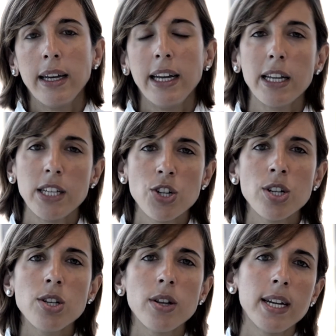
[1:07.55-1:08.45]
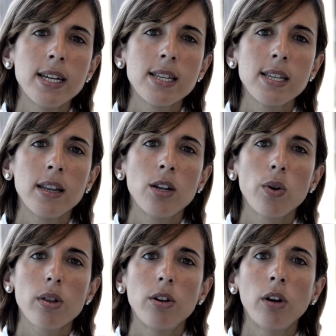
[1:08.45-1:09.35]
In addition to this, in the
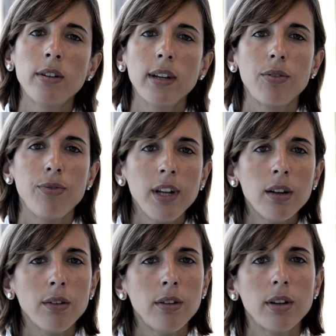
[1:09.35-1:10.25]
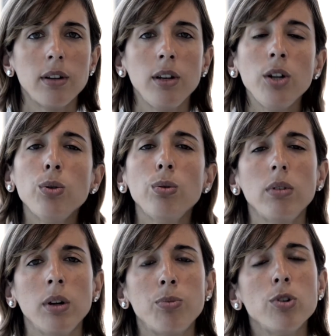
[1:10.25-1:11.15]
orthodontic field,
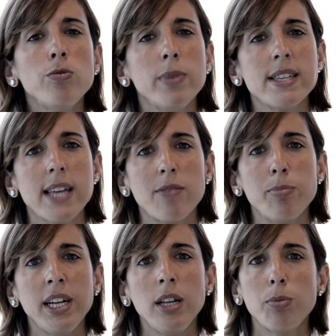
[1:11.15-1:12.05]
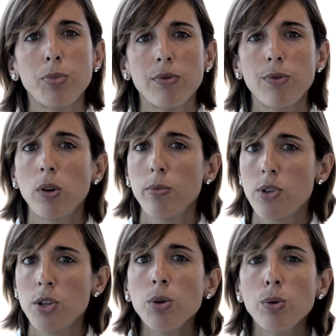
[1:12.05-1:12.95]
new improvements have been
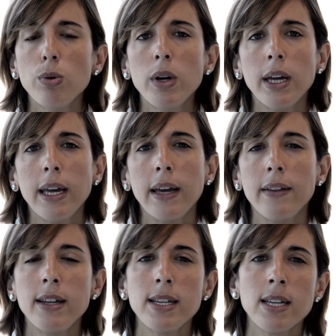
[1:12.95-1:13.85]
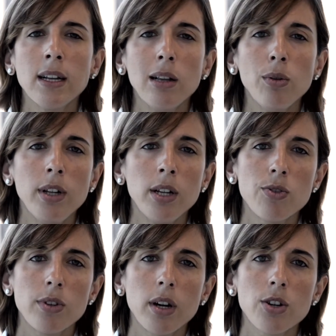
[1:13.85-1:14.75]
performed too, and this includes the
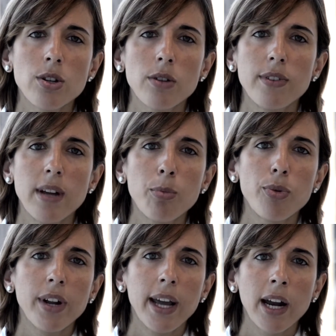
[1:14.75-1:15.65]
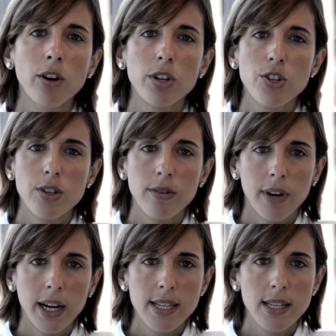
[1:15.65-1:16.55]
introduction of temporary anchorage
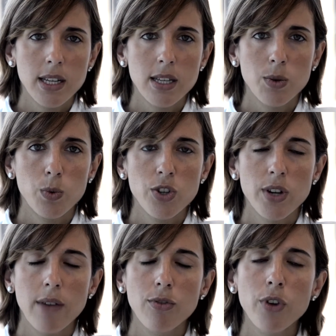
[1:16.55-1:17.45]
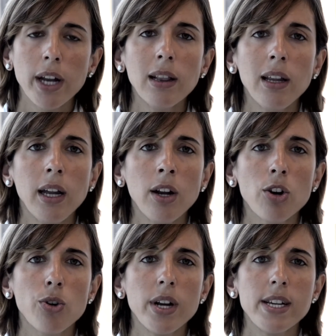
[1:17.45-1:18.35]
devices, which have greatly
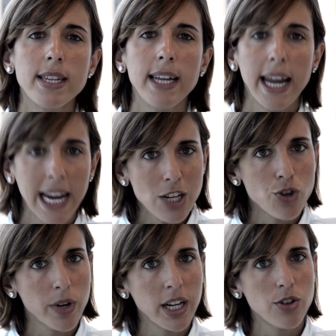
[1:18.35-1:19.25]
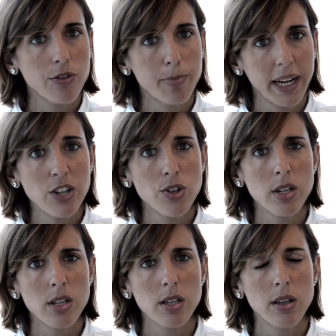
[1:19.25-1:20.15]
increased the age range of
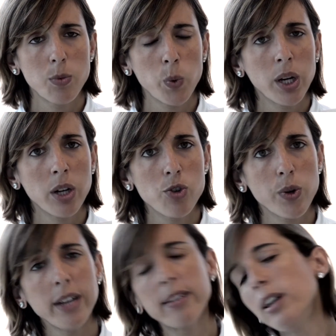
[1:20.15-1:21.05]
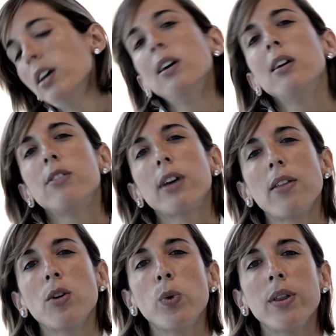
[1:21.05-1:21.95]
patients that we can treat,
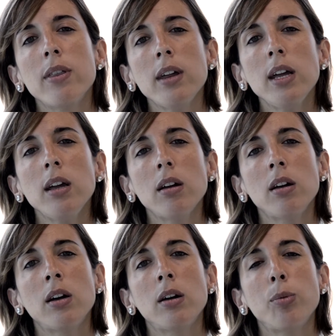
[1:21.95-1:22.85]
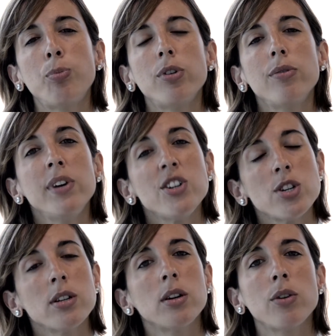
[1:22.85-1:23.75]
together with the
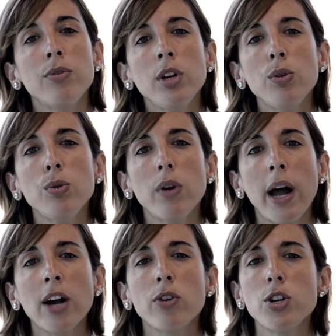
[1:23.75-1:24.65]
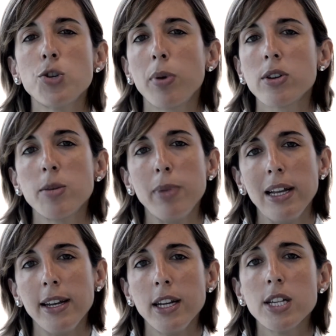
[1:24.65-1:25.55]
provision of new anchorage
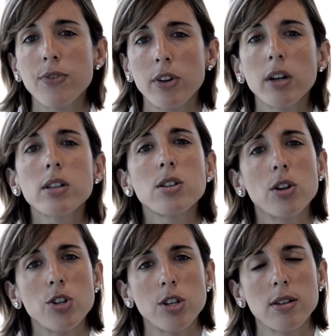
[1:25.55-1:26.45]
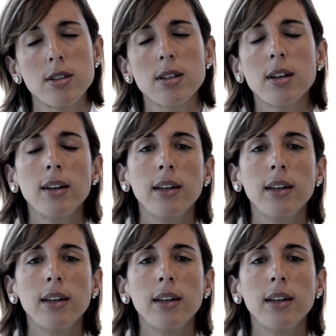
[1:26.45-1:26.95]
possibilities for our surgeons.